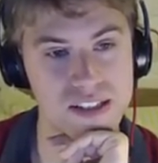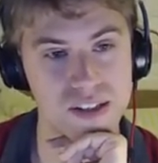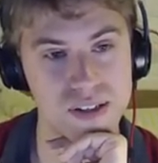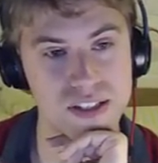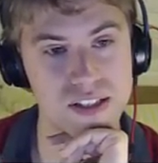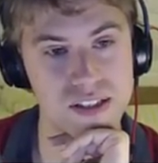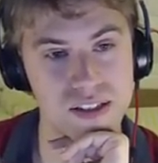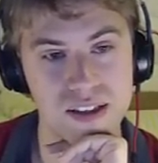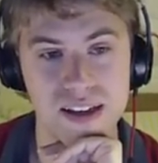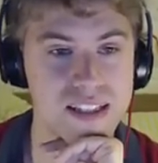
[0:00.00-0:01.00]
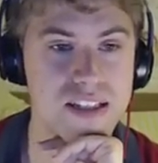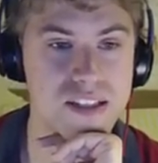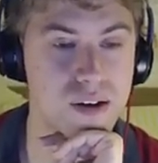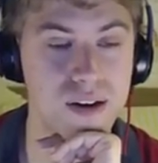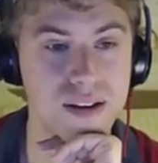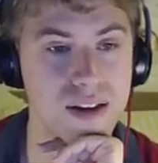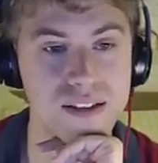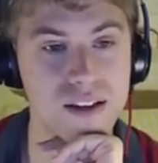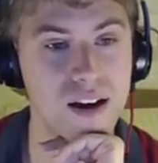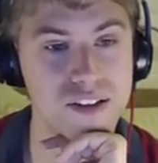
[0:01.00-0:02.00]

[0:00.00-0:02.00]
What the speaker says: So he's just, I